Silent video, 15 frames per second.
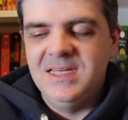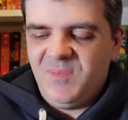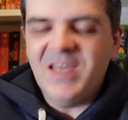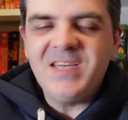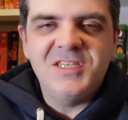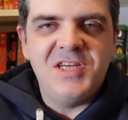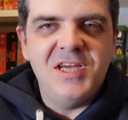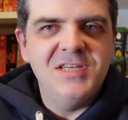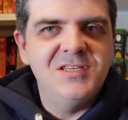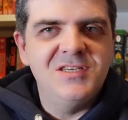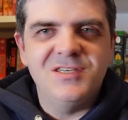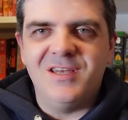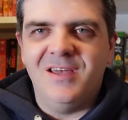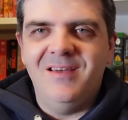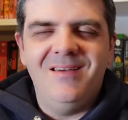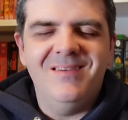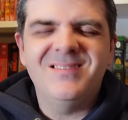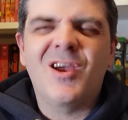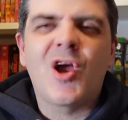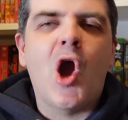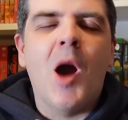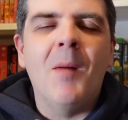Things Change is a, is
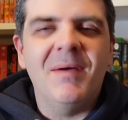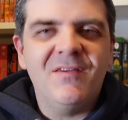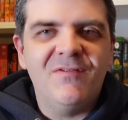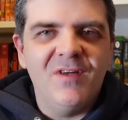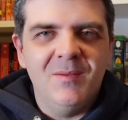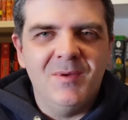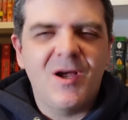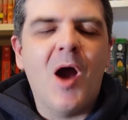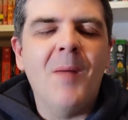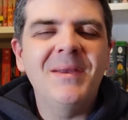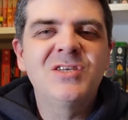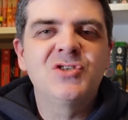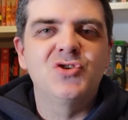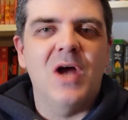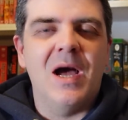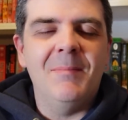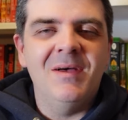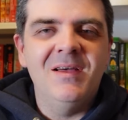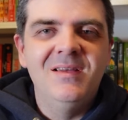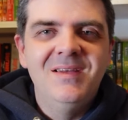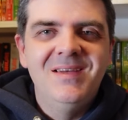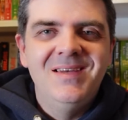a comic film, a comic
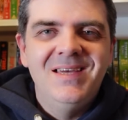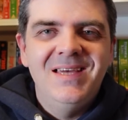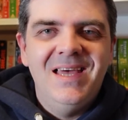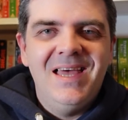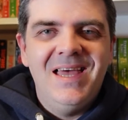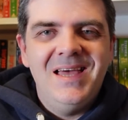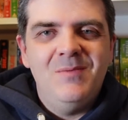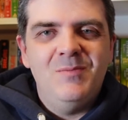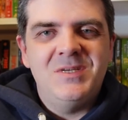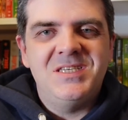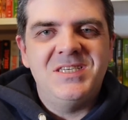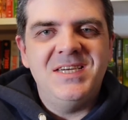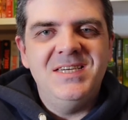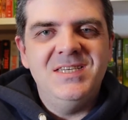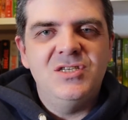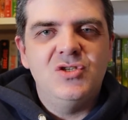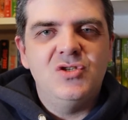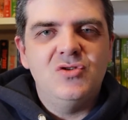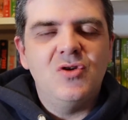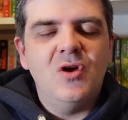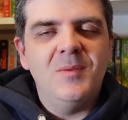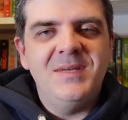drama, uh, which sees
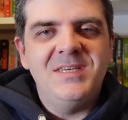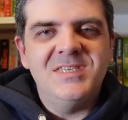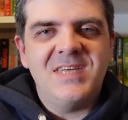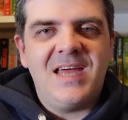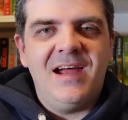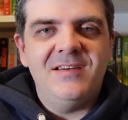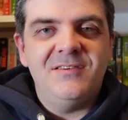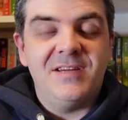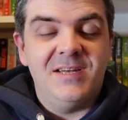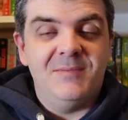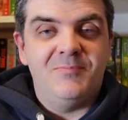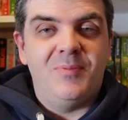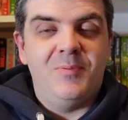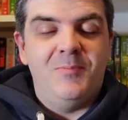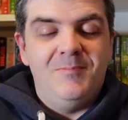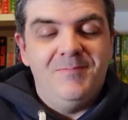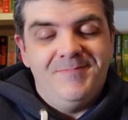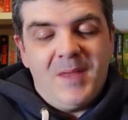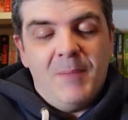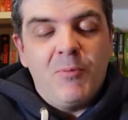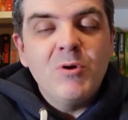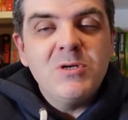Don Ameche's character get
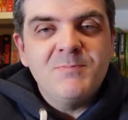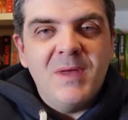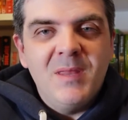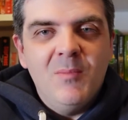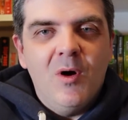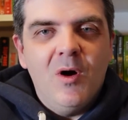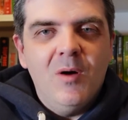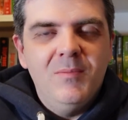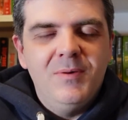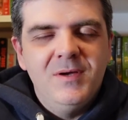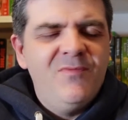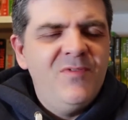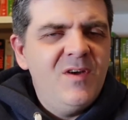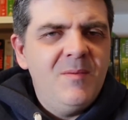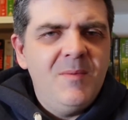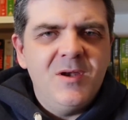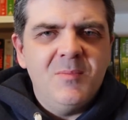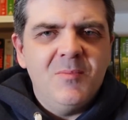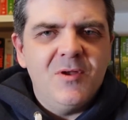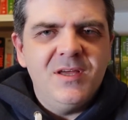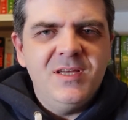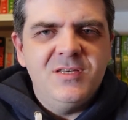approached by the mob for a amount of
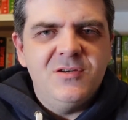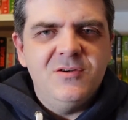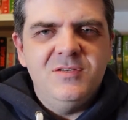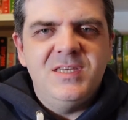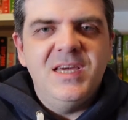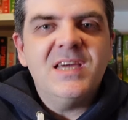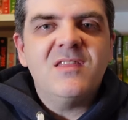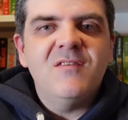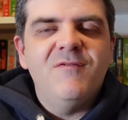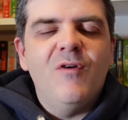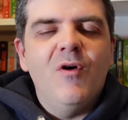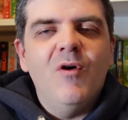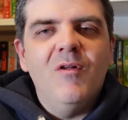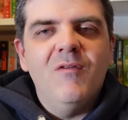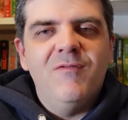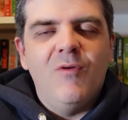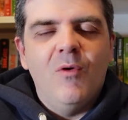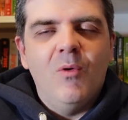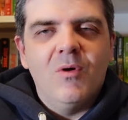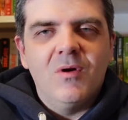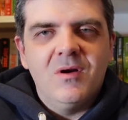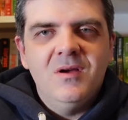money to take the fall
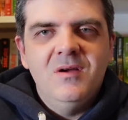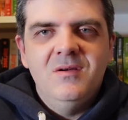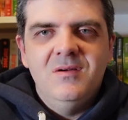for